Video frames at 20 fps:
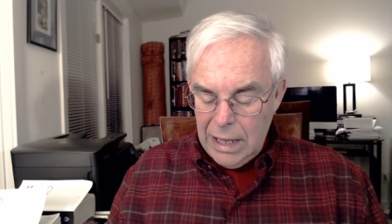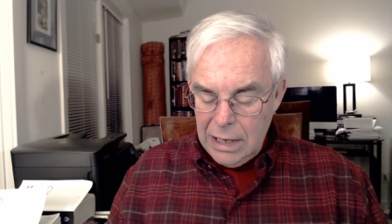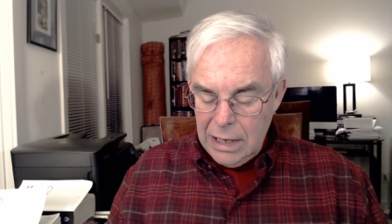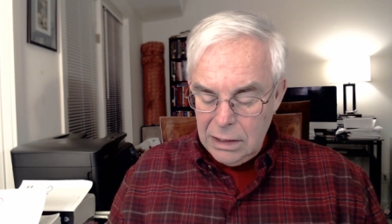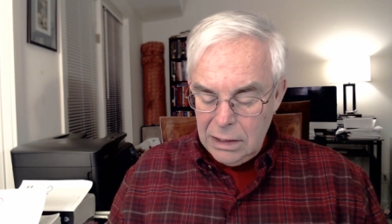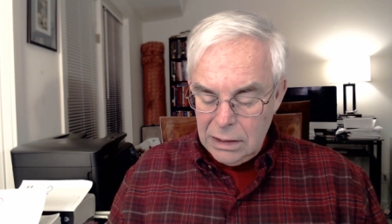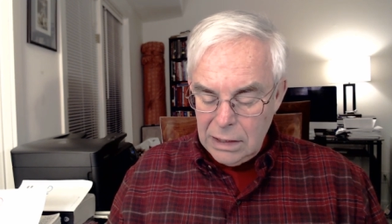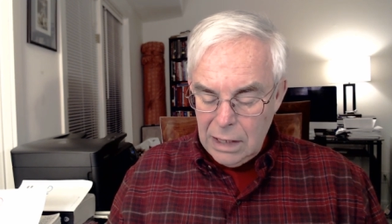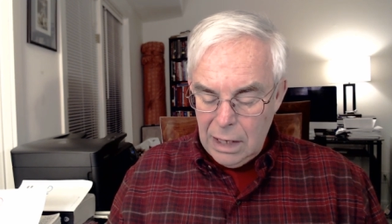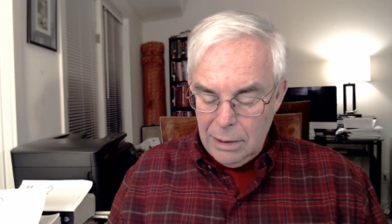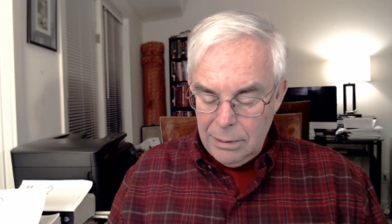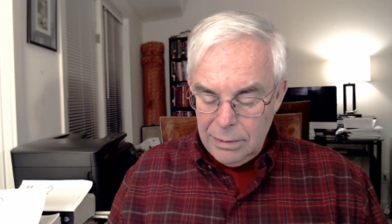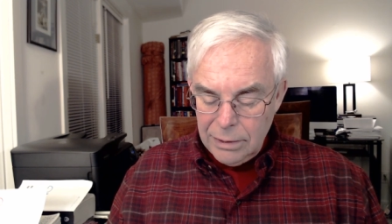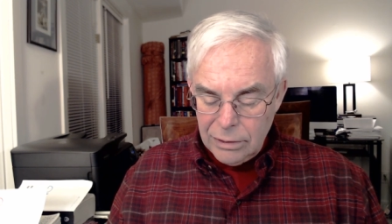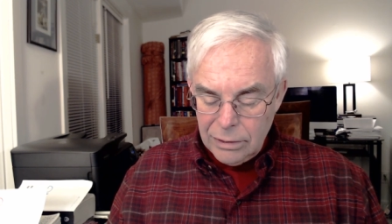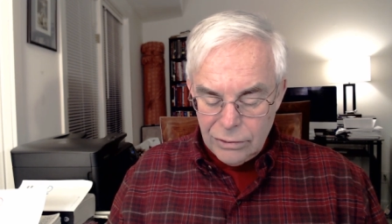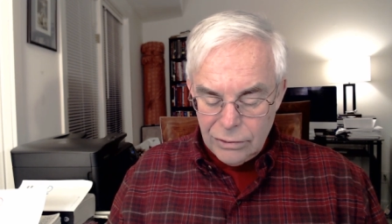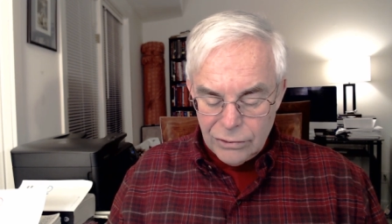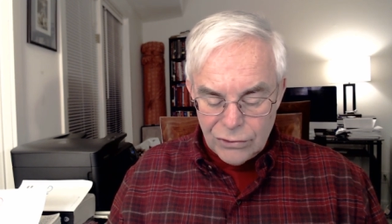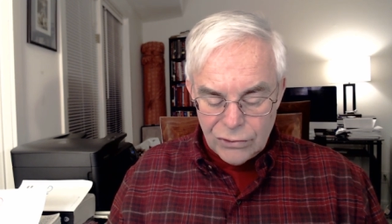
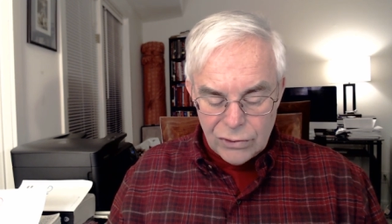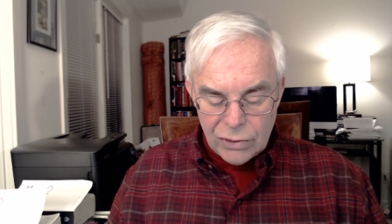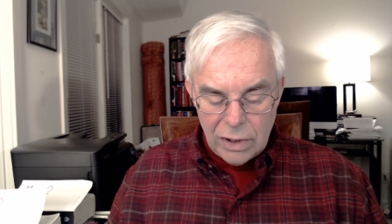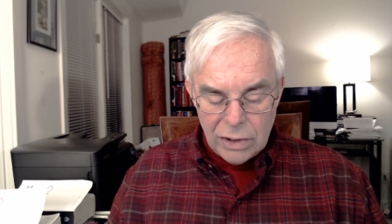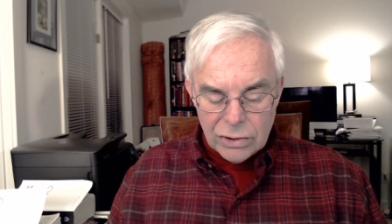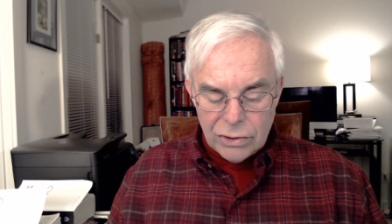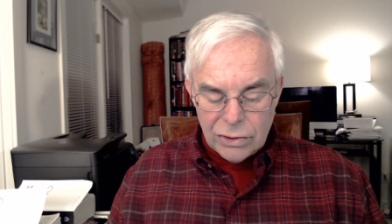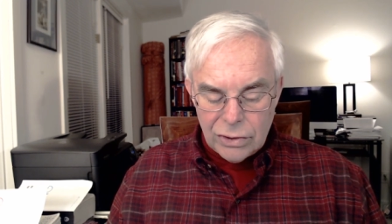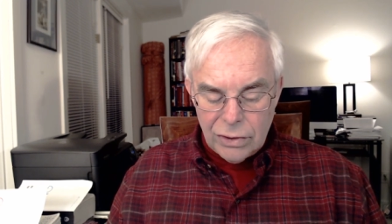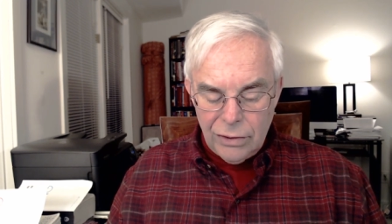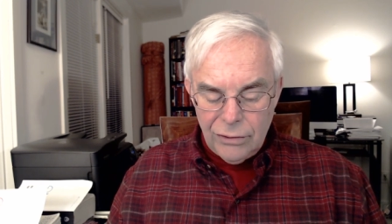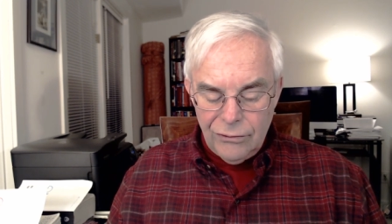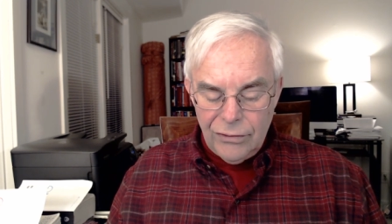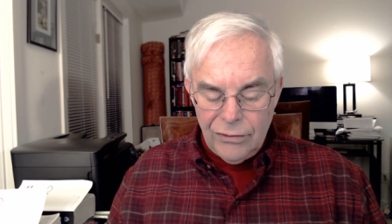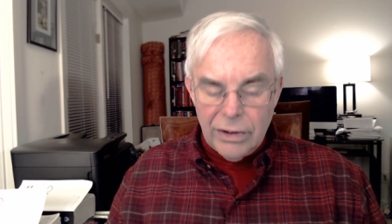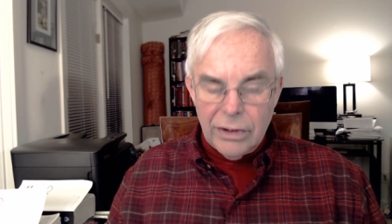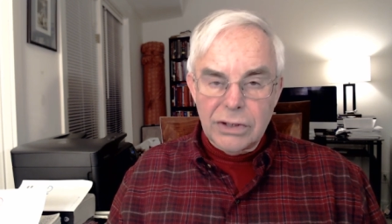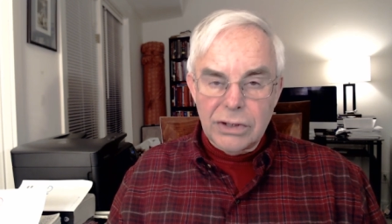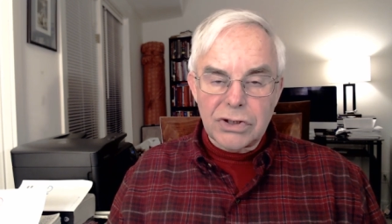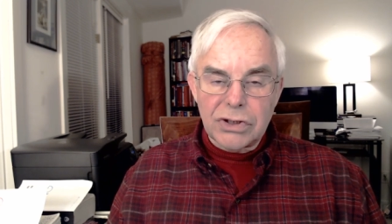anatomical structure of
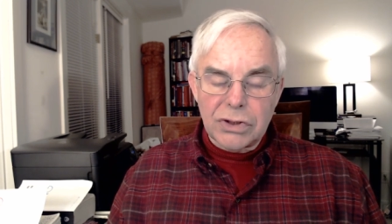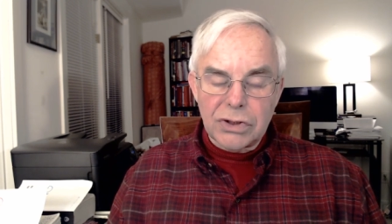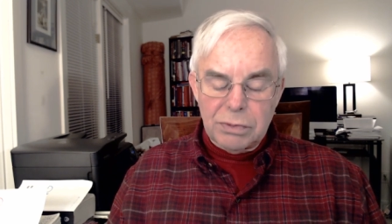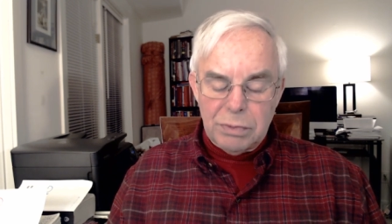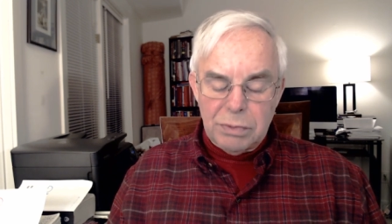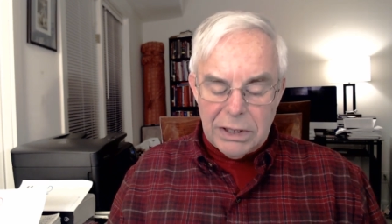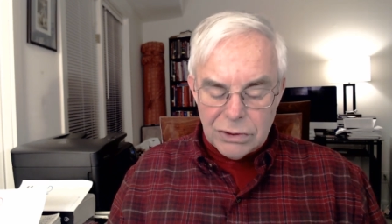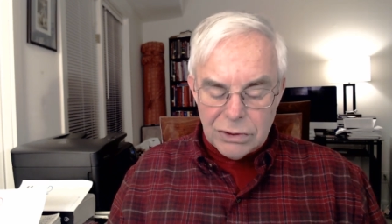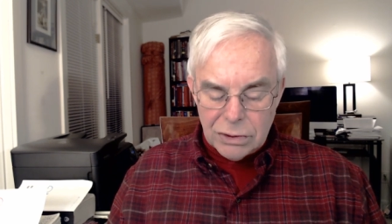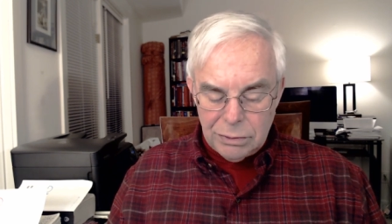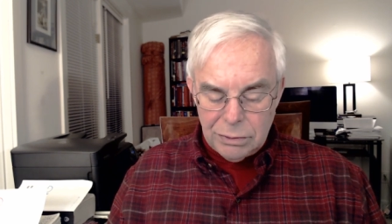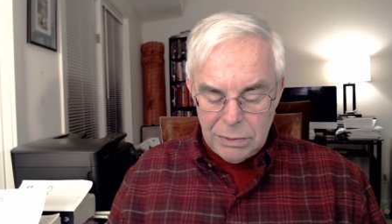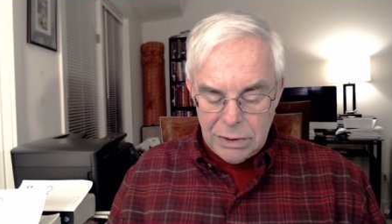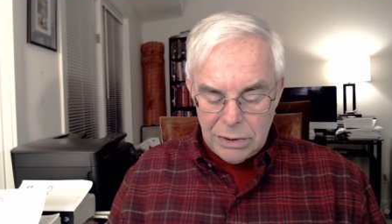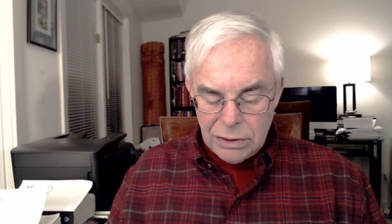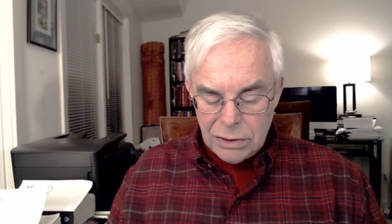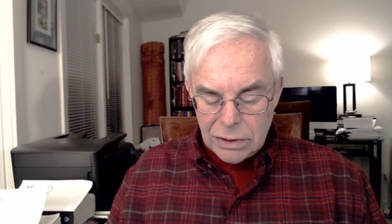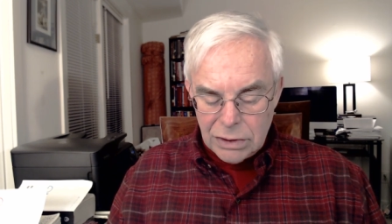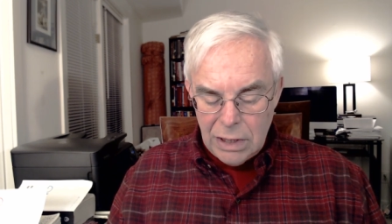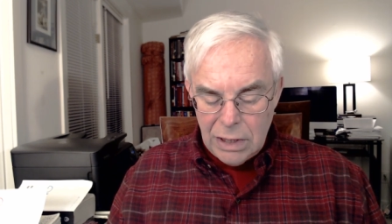various
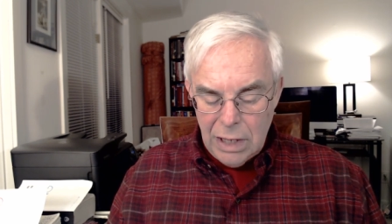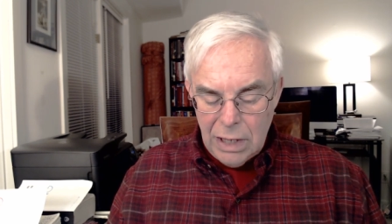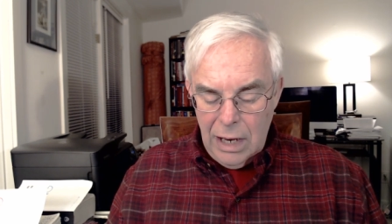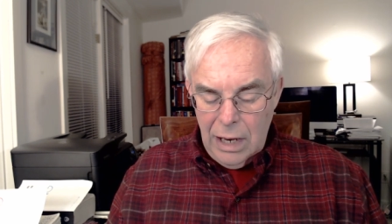specimens